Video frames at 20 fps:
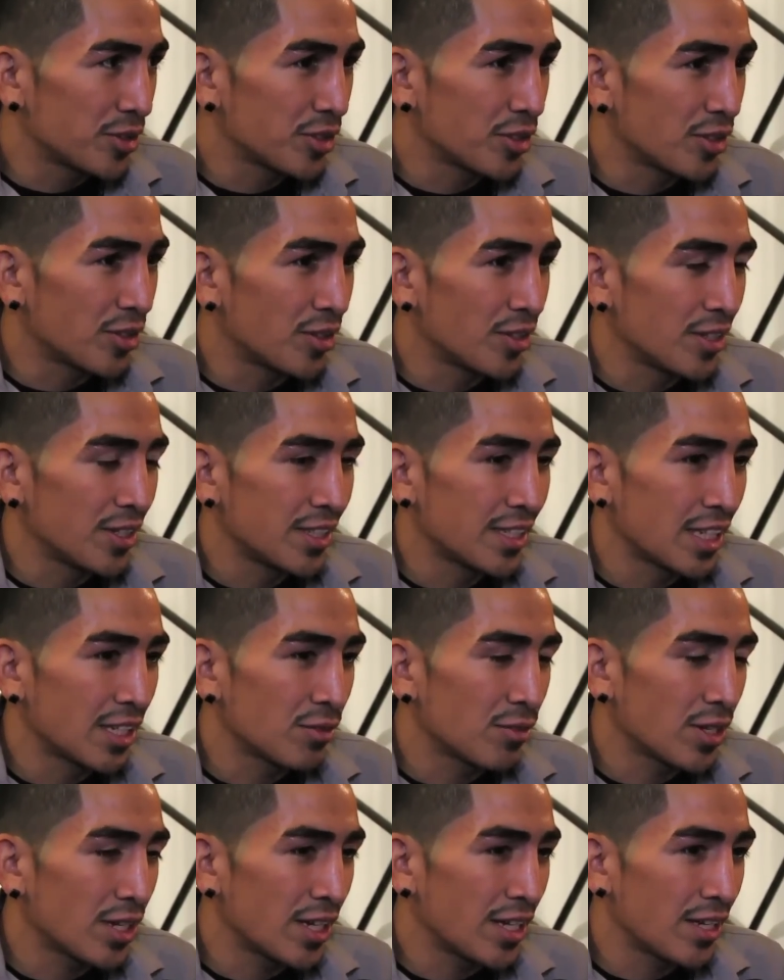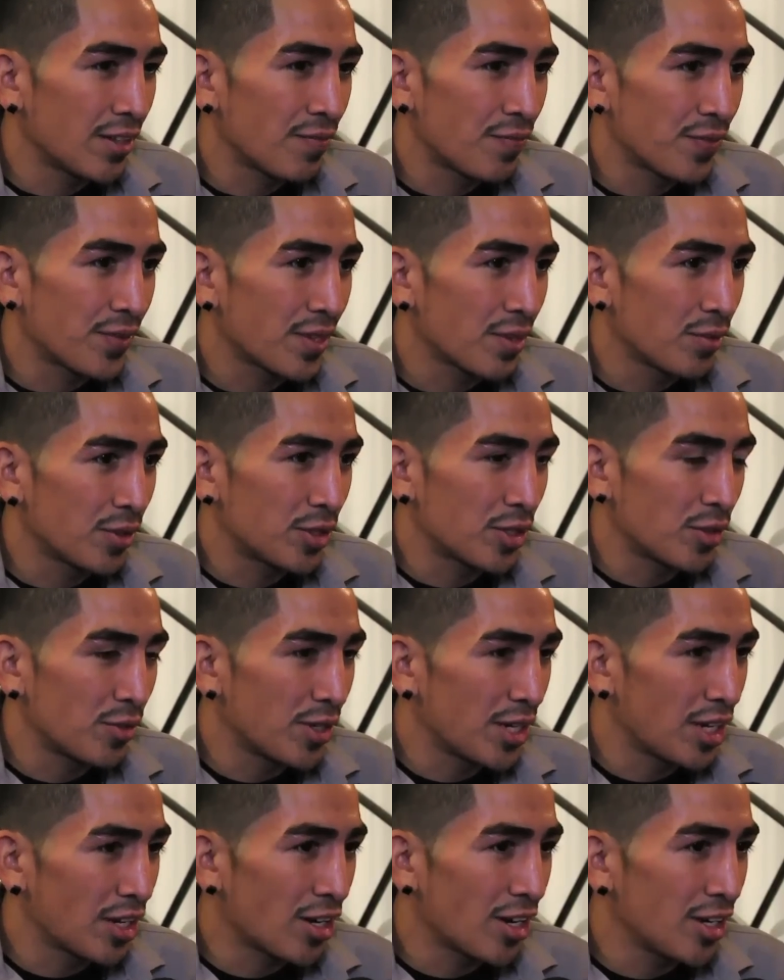So that's why we train
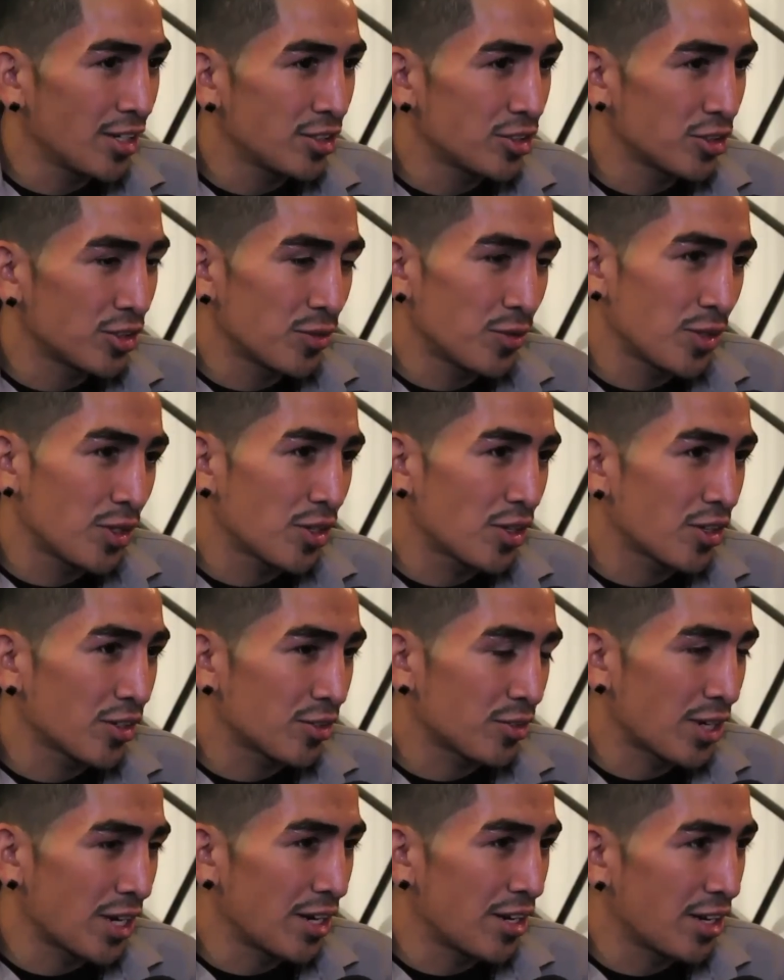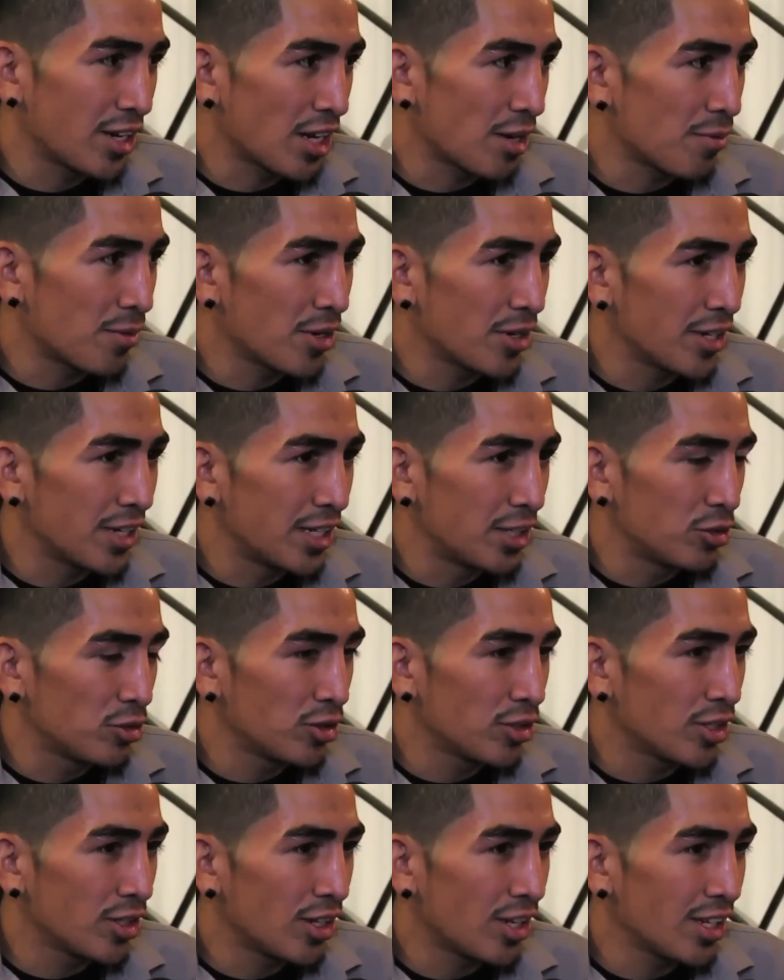really hard so we could try and come out and
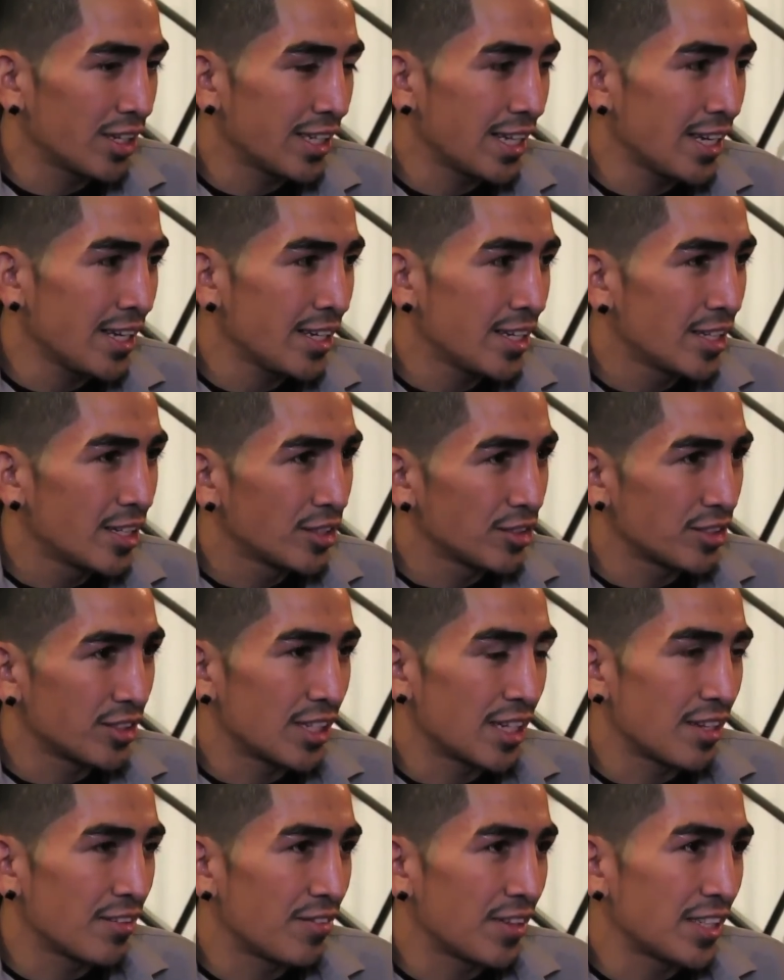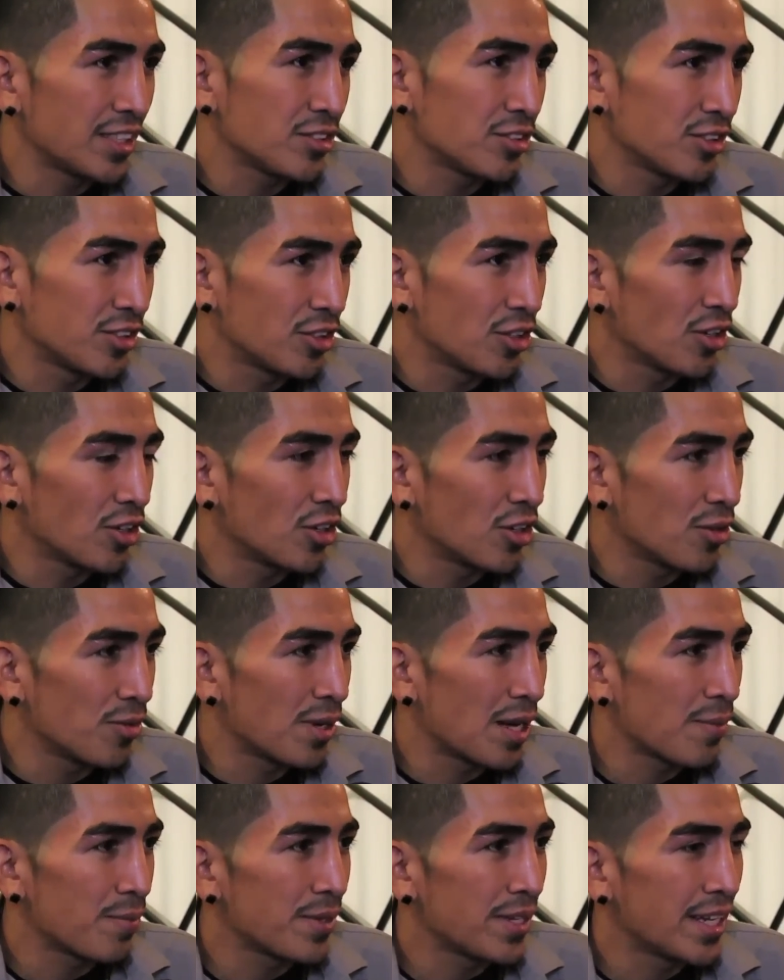do all that so that fans could go home
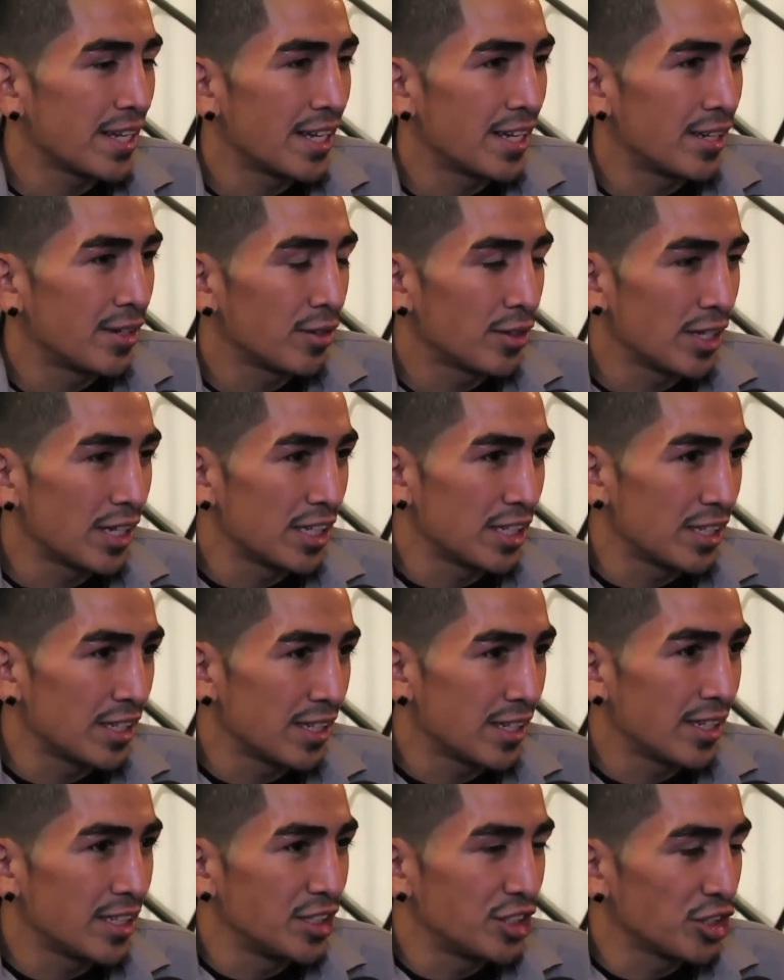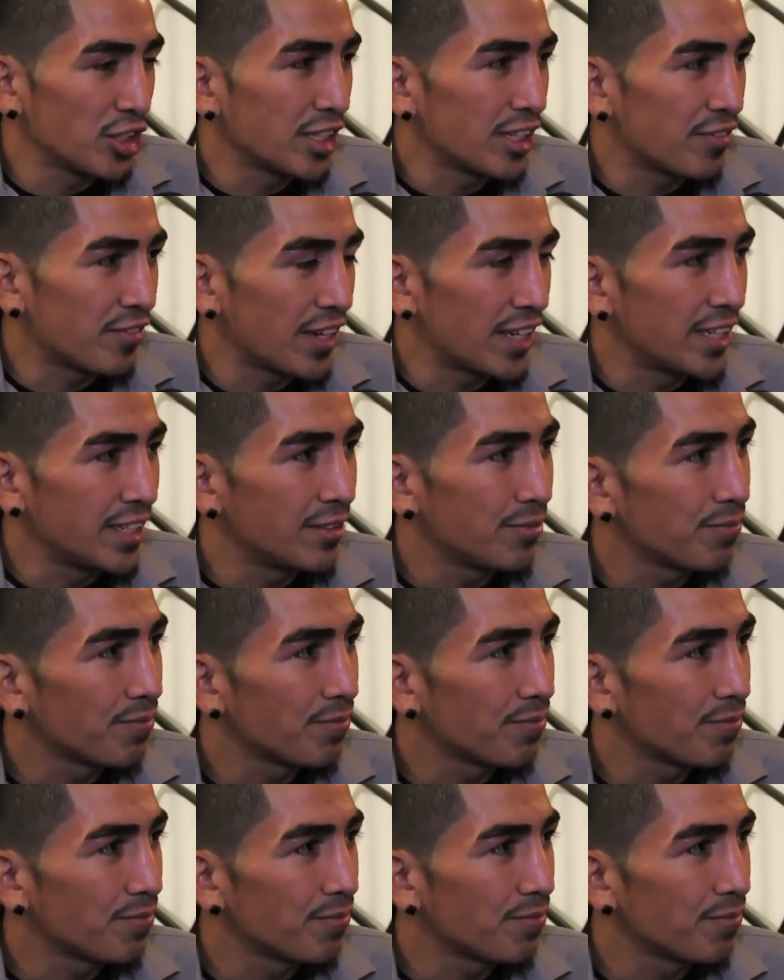happy and uh, enjoy the fight.